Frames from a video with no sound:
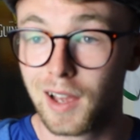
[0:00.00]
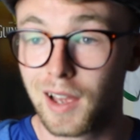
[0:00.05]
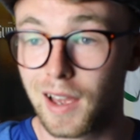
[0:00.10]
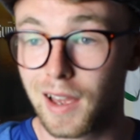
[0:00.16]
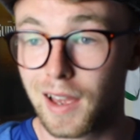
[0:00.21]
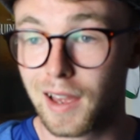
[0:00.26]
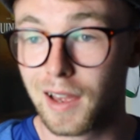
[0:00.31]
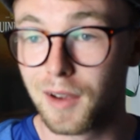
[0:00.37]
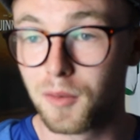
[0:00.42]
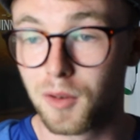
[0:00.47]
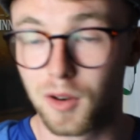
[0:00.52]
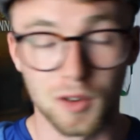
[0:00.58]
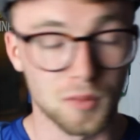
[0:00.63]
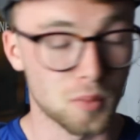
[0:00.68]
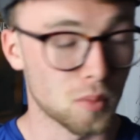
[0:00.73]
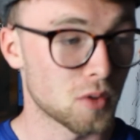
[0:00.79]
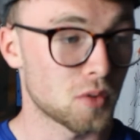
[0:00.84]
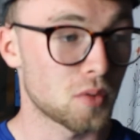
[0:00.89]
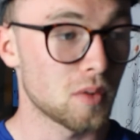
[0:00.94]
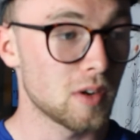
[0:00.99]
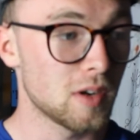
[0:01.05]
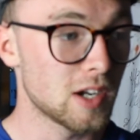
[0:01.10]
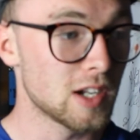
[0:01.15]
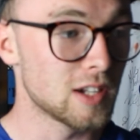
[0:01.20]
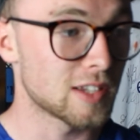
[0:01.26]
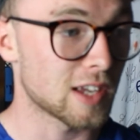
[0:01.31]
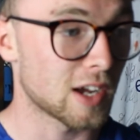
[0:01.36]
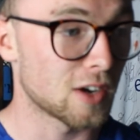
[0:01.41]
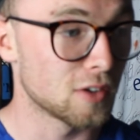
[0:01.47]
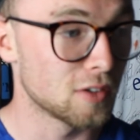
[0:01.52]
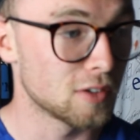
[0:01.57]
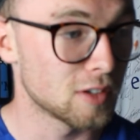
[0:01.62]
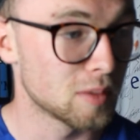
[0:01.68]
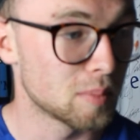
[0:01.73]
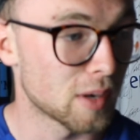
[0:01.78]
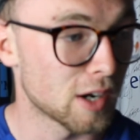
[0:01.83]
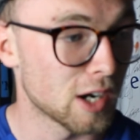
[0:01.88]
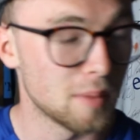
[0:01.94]
We're 3-0 down
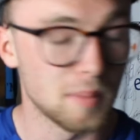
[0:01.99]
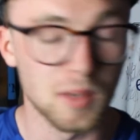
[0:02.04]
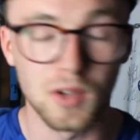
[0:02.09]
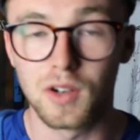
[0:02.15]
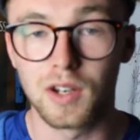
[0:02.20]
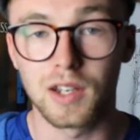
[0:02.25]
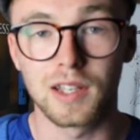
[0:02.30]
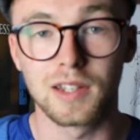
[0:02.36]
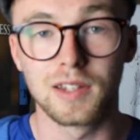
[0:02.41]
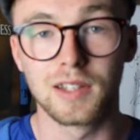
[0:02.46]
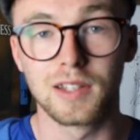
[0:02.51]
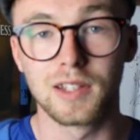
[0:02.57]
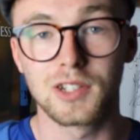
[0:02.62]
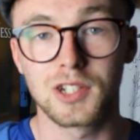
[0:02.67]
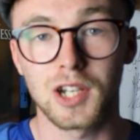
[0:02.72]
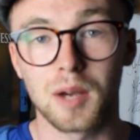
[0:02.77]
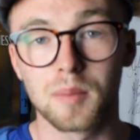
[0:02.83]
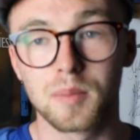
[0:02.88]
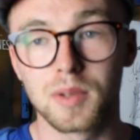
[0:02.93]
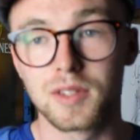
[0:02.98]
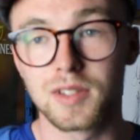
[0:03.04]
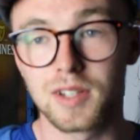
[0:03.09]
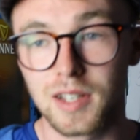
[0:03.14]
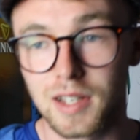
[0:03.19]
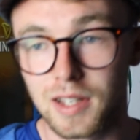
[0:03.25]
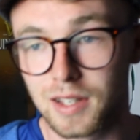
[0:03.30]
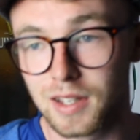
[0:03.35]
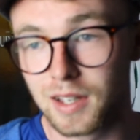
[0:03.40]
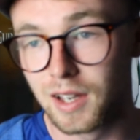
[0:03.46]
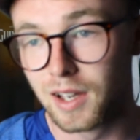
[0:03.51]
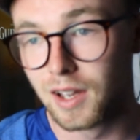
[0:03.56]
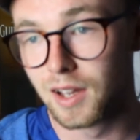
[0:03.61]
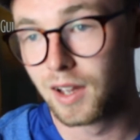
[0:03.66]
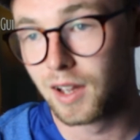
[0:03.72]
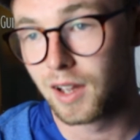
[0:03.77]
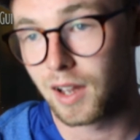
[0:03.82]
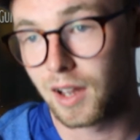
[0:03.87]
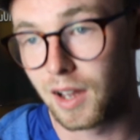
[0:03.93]
to Bayern Munich in the Champions League
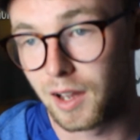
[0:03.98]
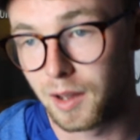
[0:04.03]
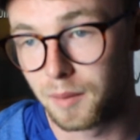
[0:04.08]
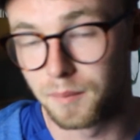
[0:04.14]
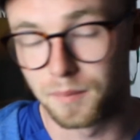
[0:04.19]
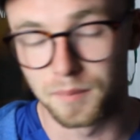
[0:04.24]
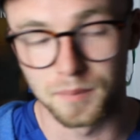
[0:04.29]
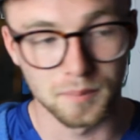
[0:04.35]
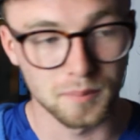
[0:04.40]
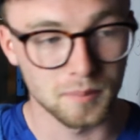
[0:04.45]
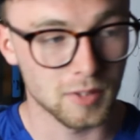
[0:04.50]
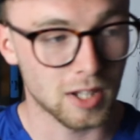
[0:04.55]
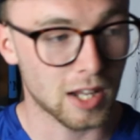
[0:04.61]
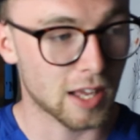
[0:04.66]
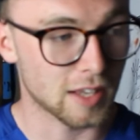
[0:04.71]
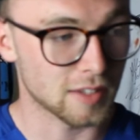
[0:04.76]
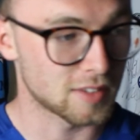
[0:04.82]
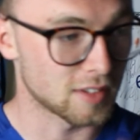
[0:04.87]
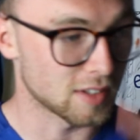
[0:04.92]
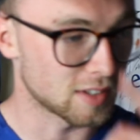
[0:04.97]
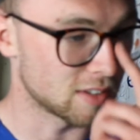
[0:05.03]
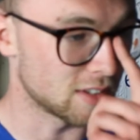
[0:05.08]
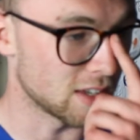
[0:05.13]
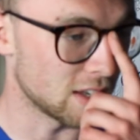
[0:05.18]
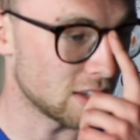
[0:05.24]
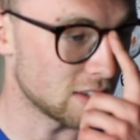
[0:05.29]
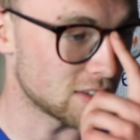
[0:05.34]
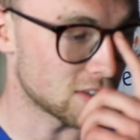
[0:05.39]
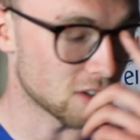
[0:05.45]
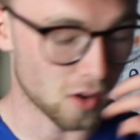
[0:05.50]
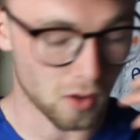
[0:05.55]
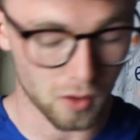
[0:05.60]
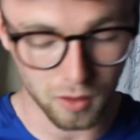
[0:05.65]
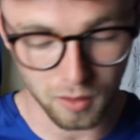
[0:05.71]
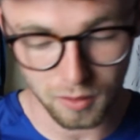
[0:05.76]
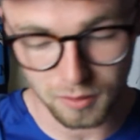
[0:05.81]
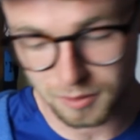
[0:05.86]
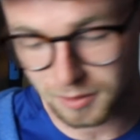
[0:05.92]
last 16.
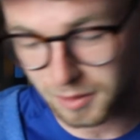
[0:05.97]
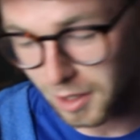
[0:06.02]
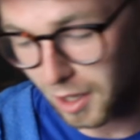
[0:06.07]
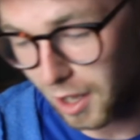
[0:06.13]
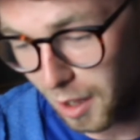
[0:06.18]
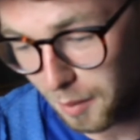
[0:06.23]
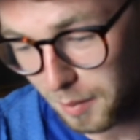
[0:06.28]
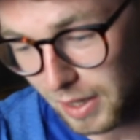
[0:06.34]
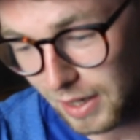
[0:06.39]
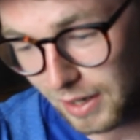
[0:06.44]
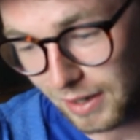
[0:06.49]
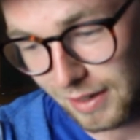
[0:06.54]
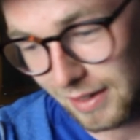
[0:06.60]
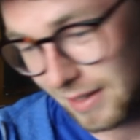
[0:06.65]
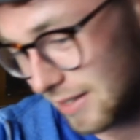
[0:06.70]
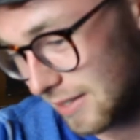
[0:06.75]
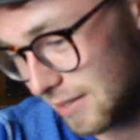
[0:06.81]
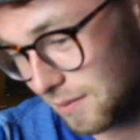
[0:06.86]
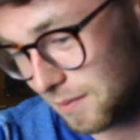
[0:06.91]
So I mean,